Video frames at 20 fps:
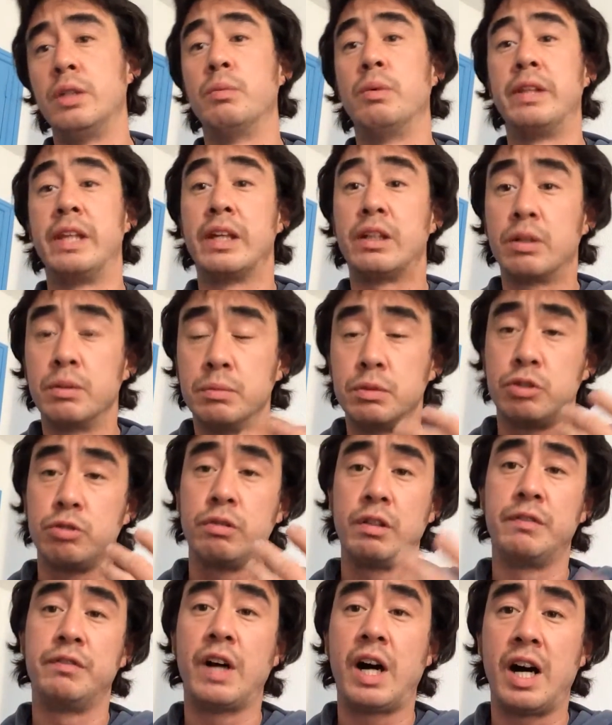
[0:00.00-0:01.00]
when they come to
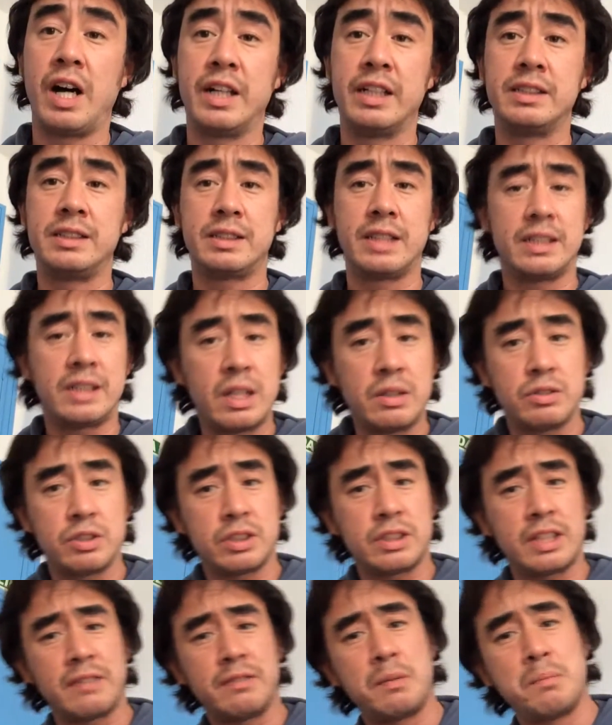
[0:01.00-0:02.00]
revise, they don't
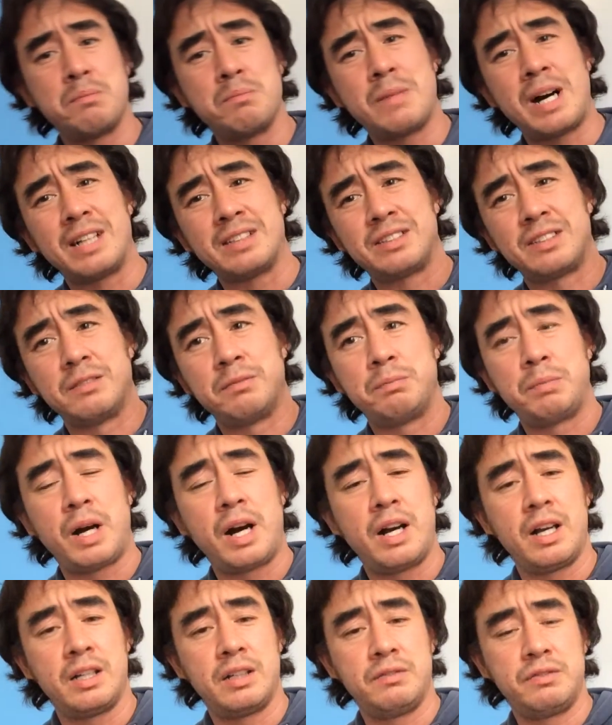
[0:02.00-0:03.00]
just have a massive
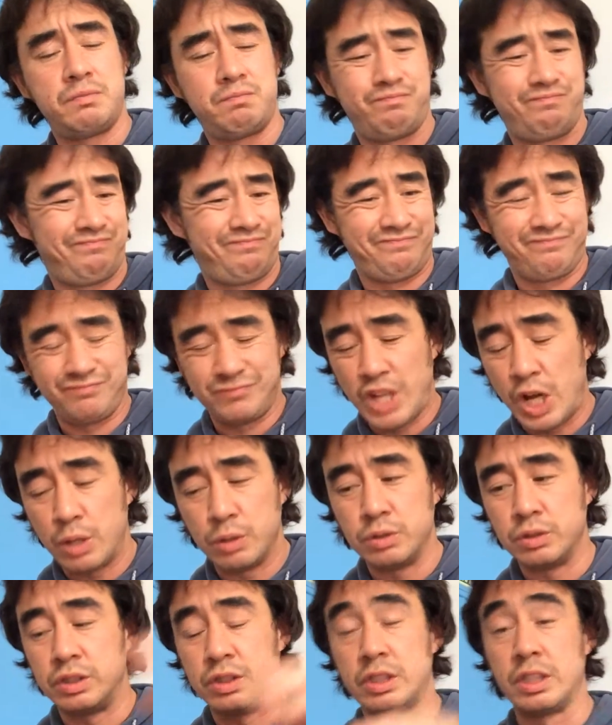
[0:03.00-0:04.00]
pile of
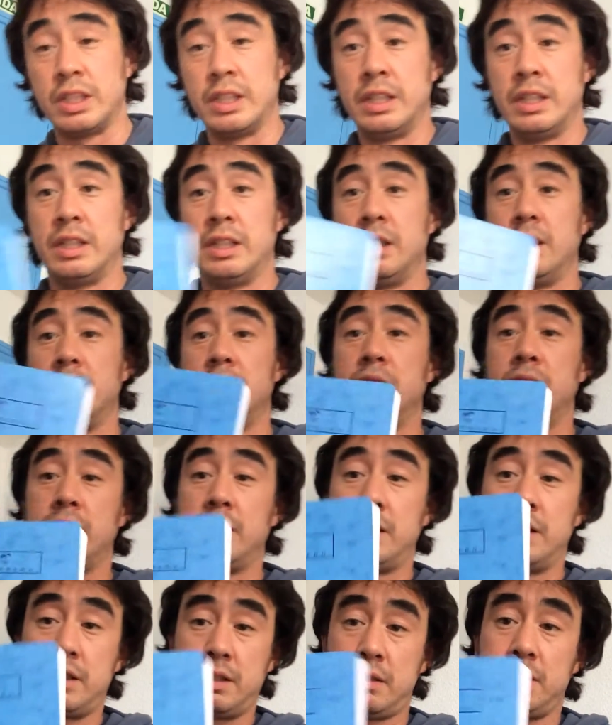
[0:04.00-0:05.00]
notes,
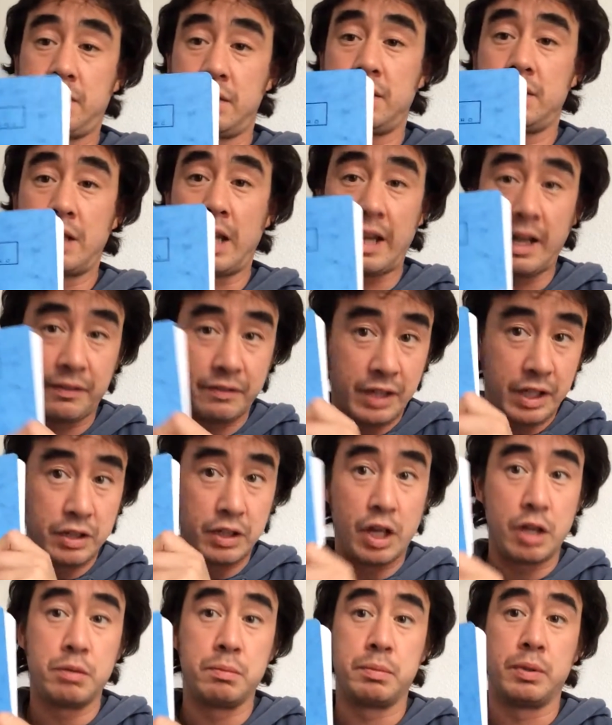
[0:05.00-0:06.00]
they have their
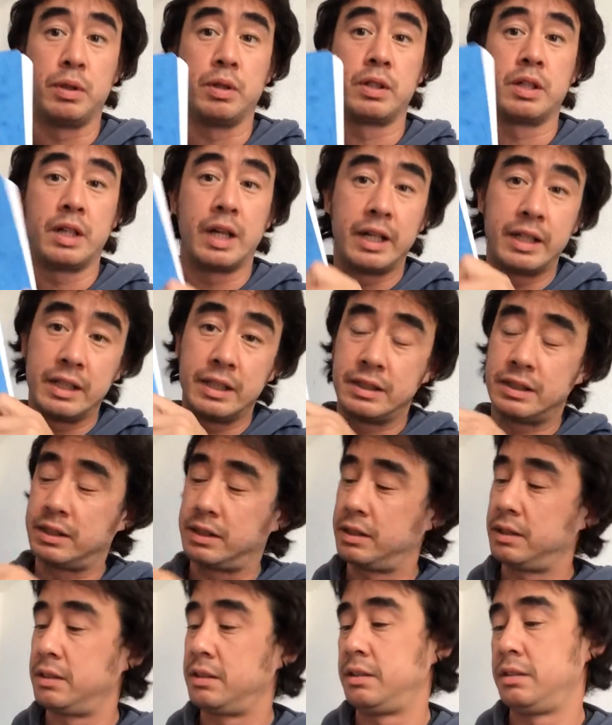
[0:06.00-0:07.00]
notebook and
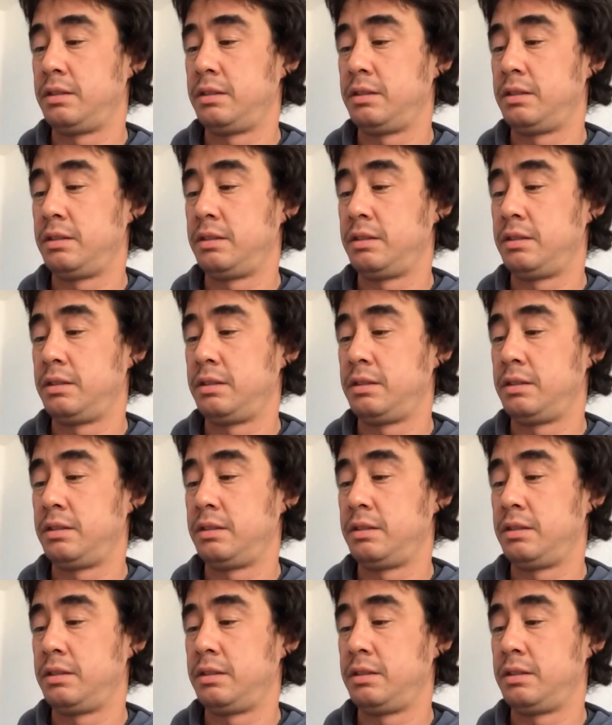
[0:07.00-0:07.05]
it's